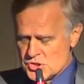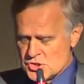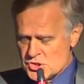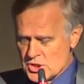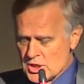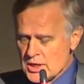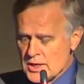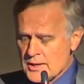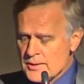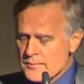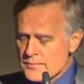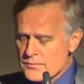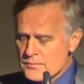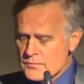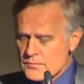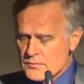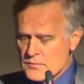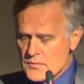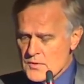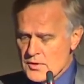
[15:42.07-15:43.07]
Chile,
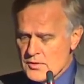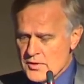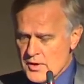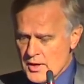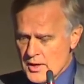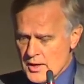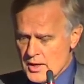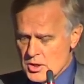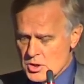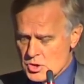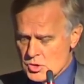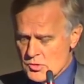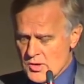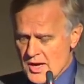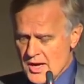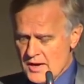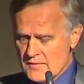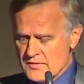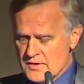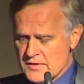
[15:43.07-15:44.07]
you
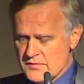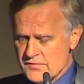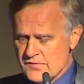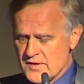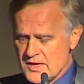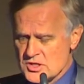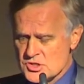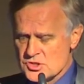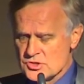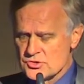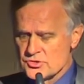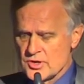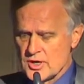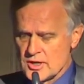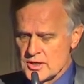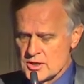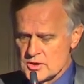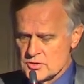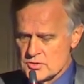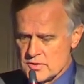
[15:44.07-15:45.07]
have an inflation
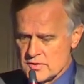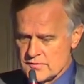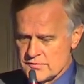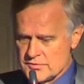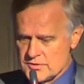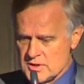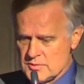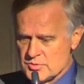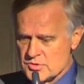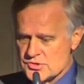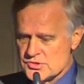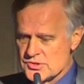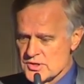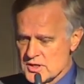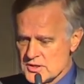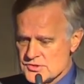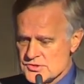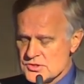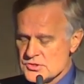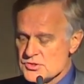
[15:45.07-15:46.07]
target of
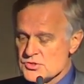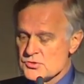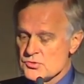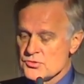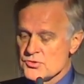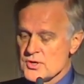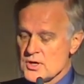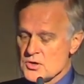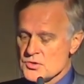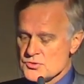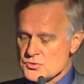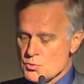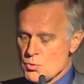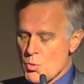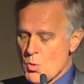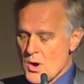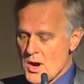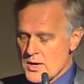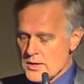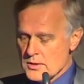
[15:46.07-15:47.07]
3% since
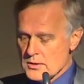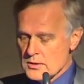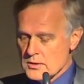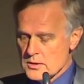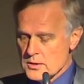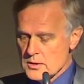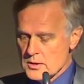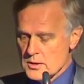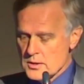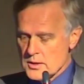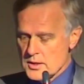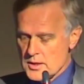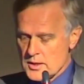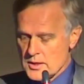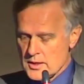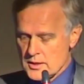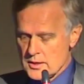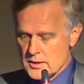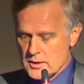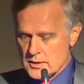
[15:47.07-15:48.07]
2001,
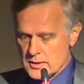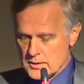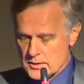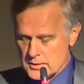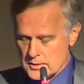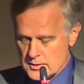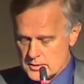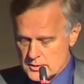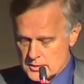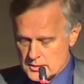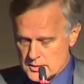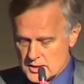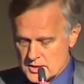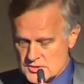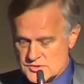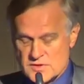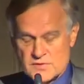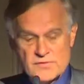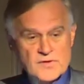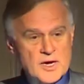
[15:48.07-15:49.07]

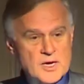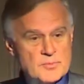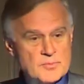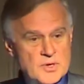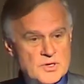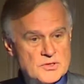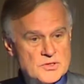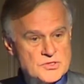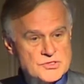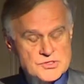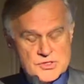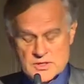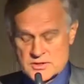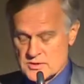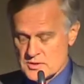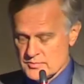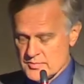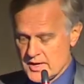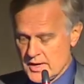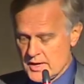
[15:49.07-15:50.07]
as defined by this
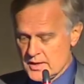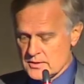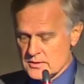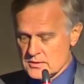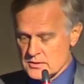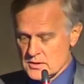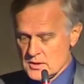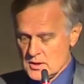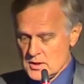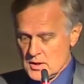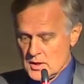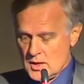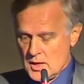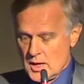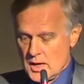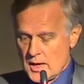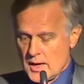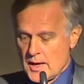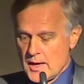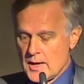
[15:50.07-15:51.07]
central bank.
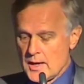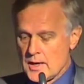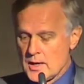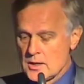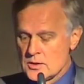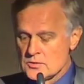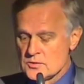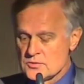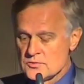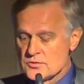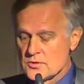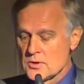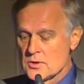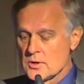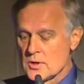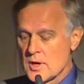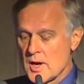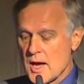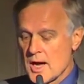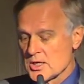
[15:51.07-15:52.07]
And
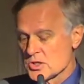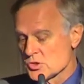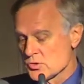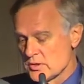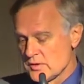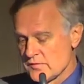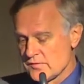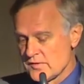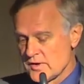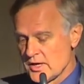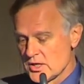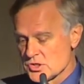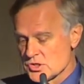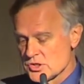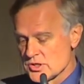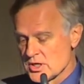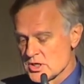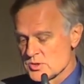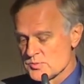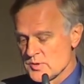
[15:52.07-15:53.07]
actual
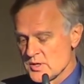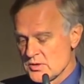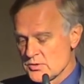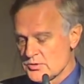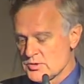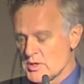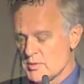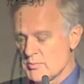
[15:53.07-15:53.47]
inflation has been